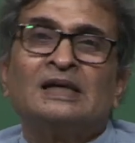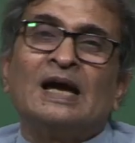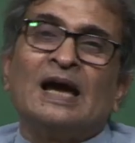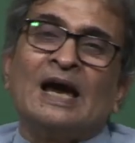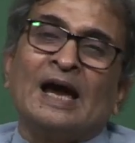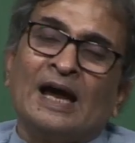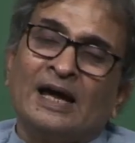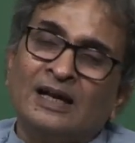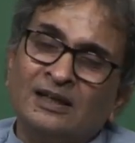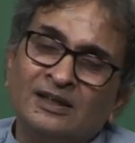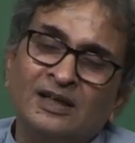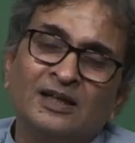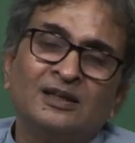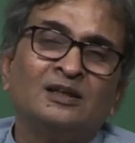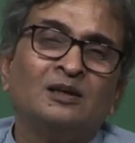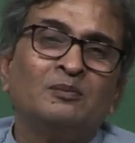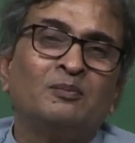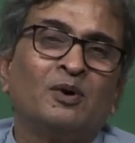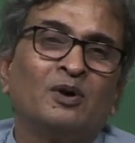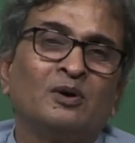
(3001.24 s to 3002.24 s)
and then
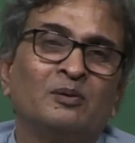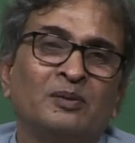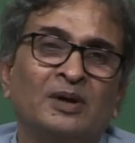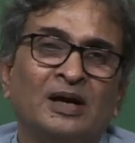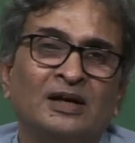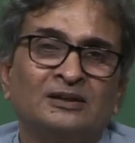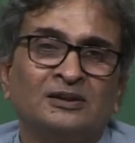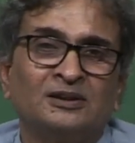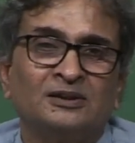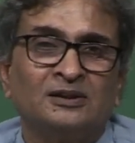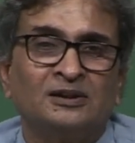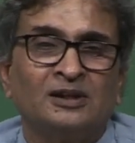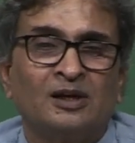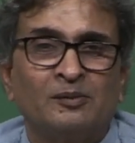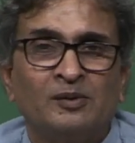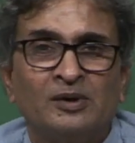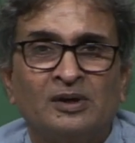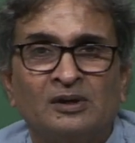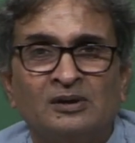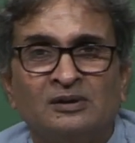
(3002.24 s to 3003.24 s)
the polymerization
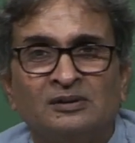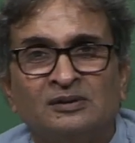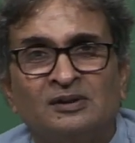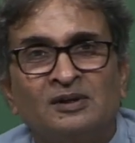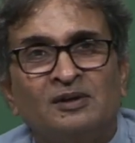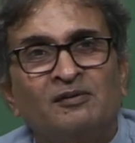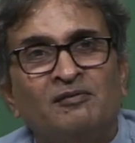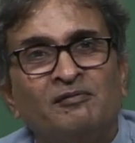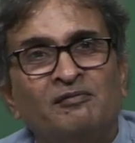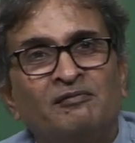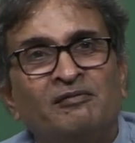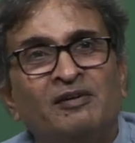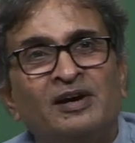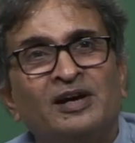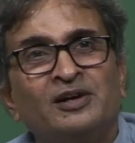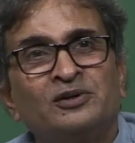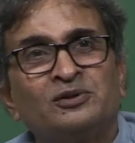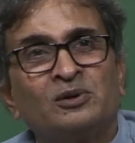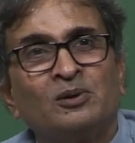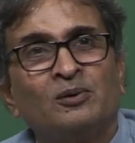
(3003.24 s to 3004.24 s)
chemicals
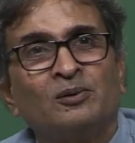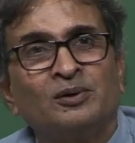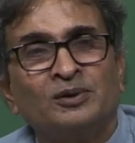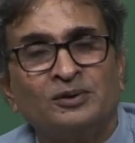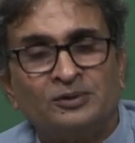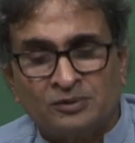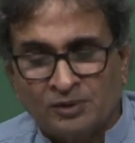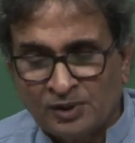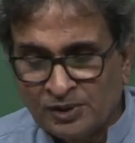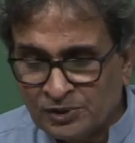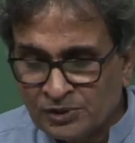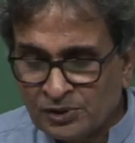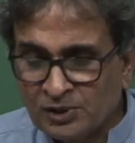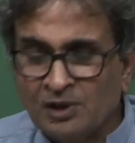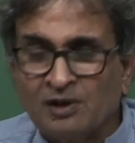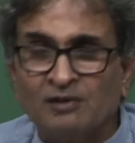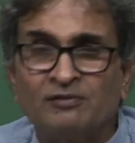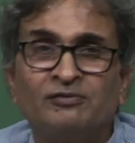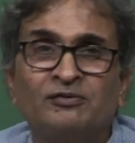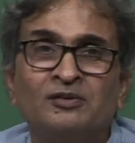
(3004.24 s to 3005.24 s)
very slowly. So, instead
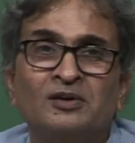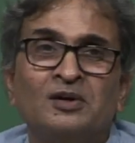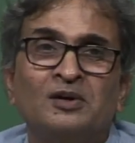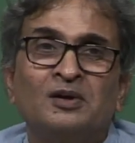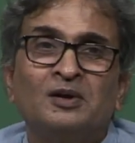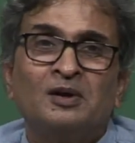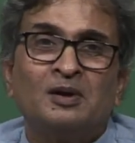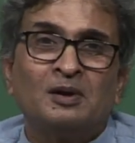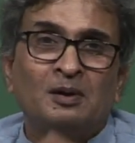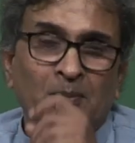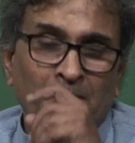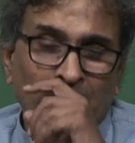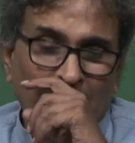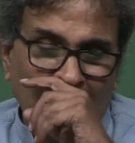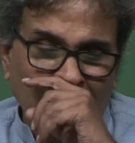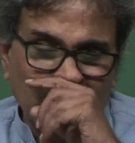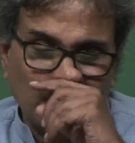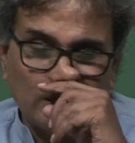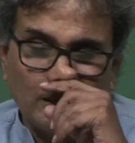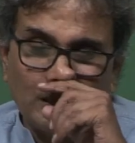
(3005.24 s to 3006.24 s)
of
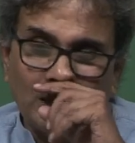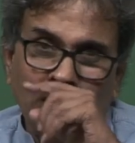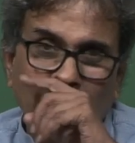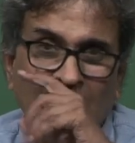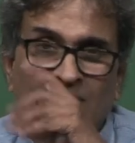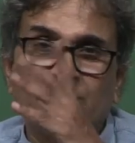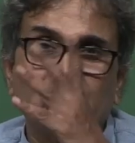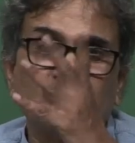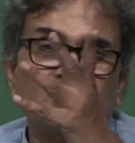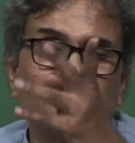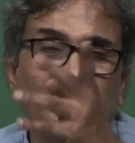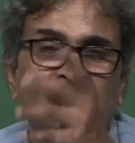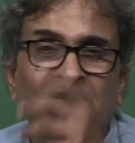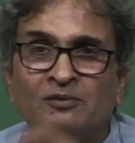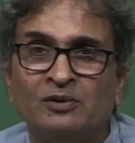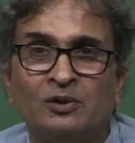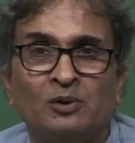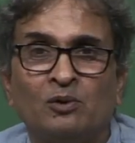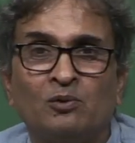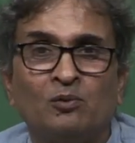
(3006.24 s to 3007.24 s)
passing as we said
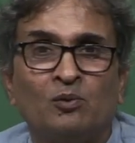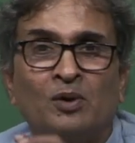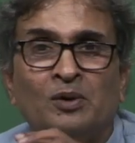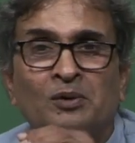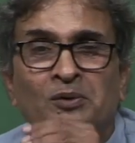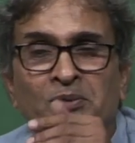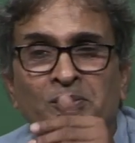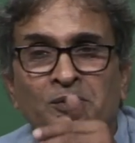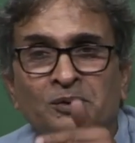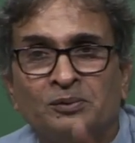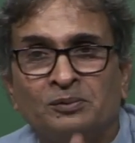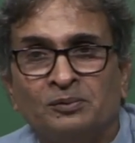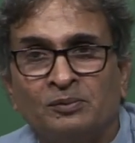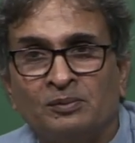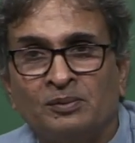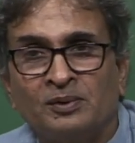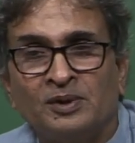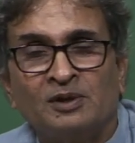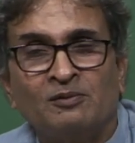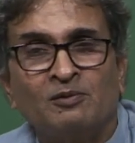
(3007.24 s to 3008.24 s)
we do not want to,
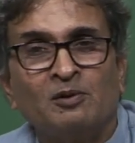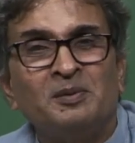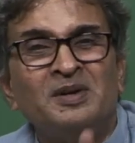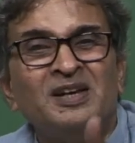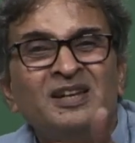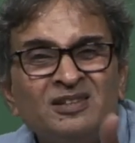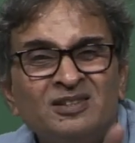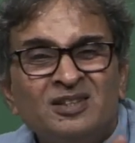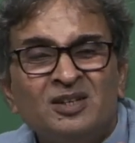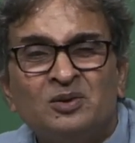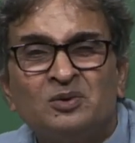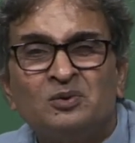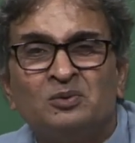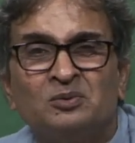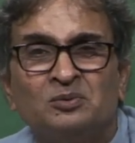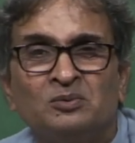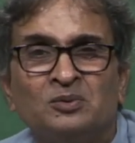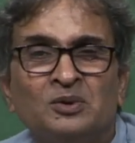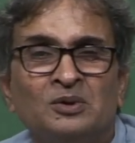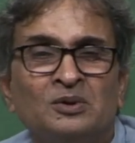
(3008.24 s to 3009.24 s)
it will be easy
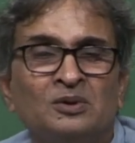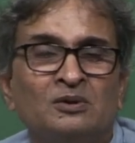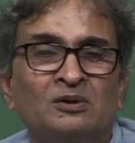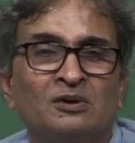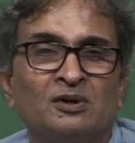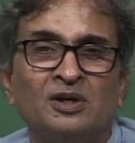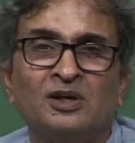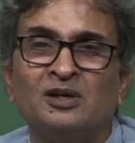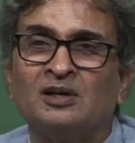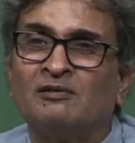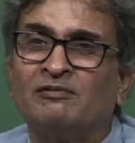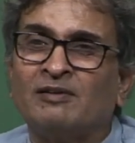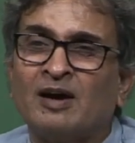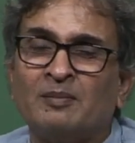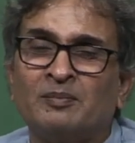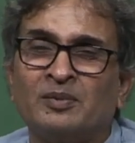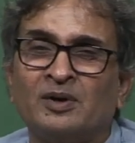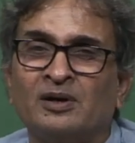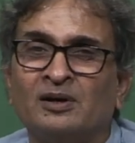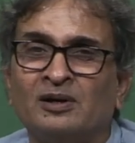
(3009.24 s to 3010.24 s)
to treat a
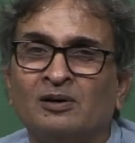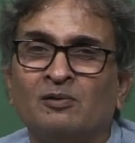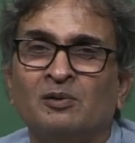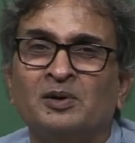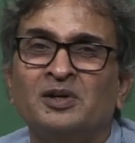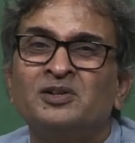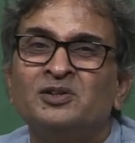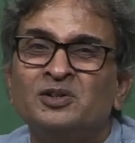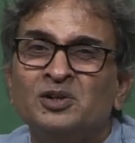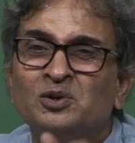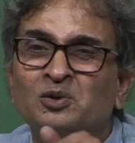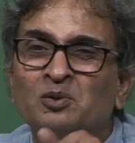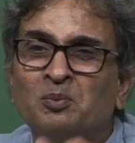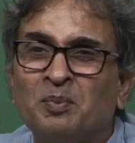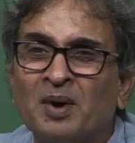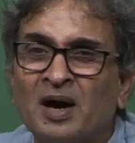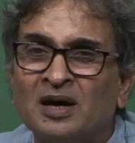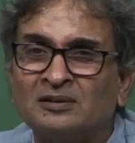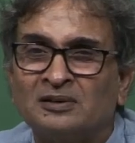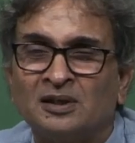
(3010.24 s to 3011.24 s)
fabric, it will be easy to
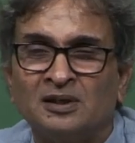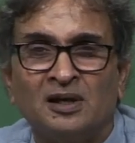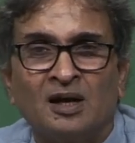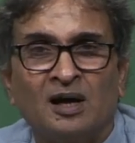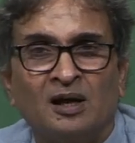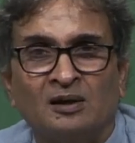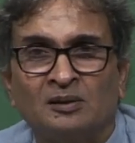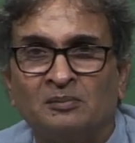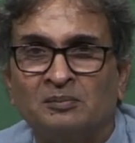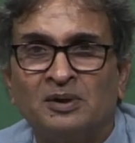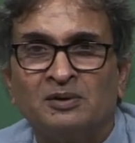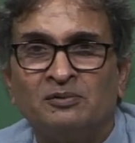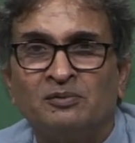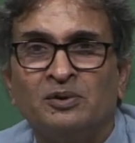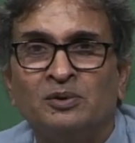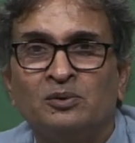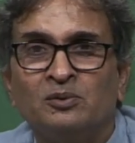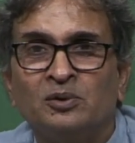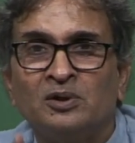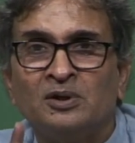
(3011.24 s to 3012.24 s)
pass a yarn, but we
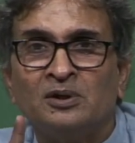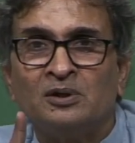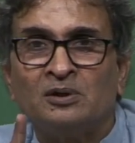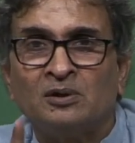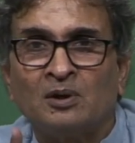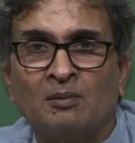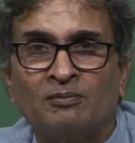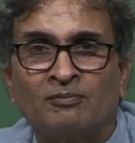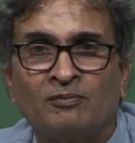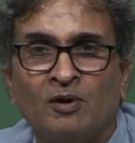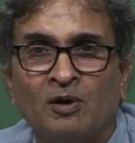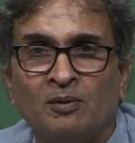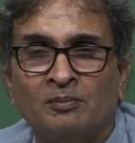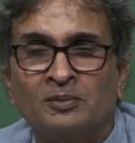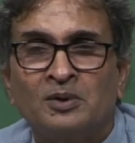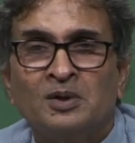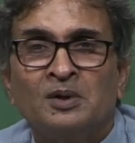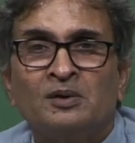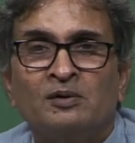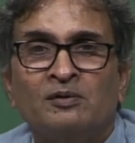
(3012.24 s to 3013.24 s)
do it in a top form
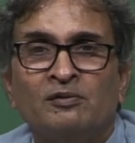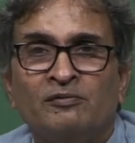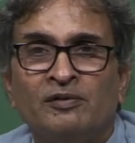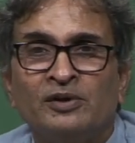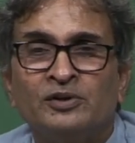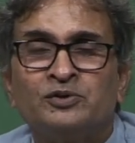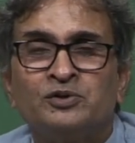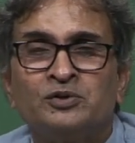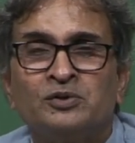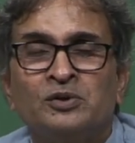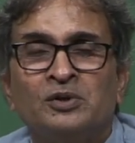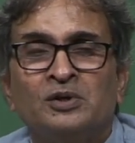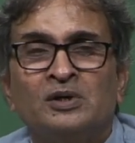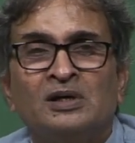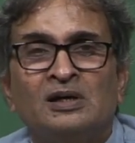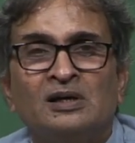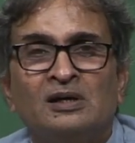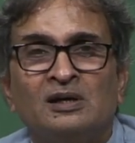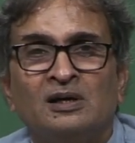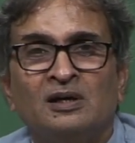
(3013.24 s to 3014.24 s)
which
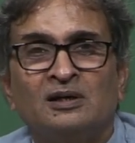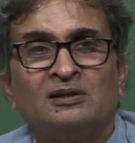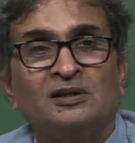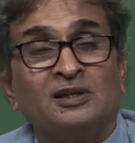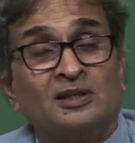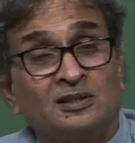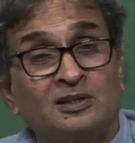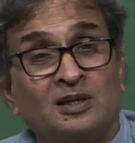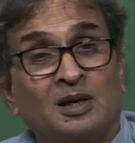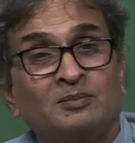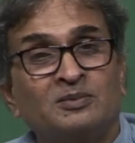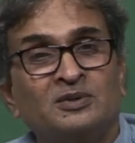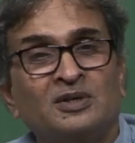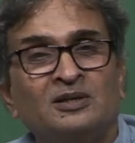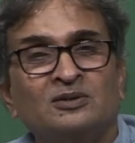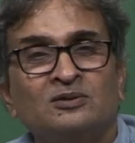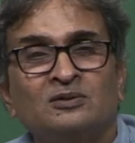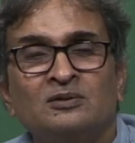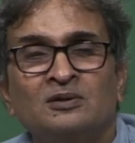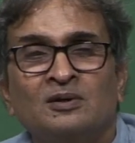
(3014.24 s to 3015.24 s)
is in some
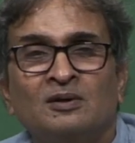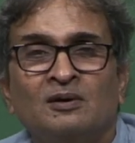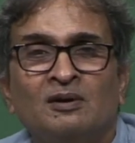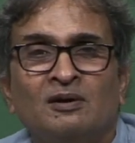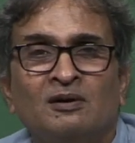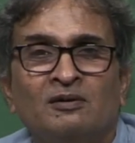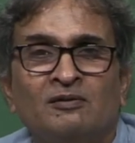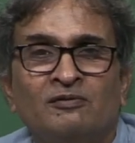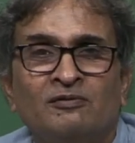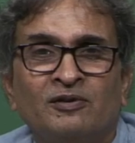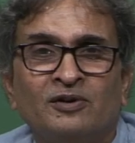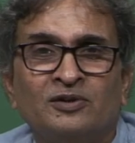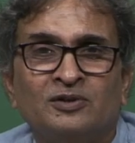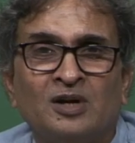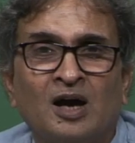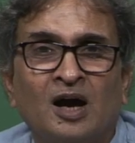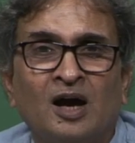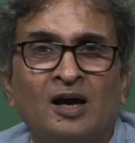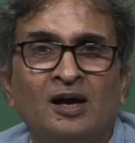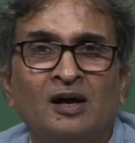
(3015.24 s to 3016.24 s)
sense
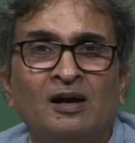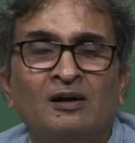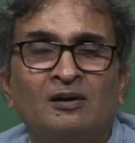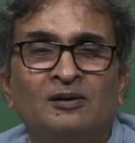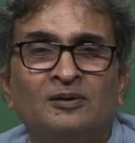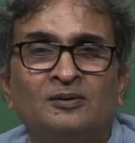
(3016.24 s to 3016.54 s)
fragile.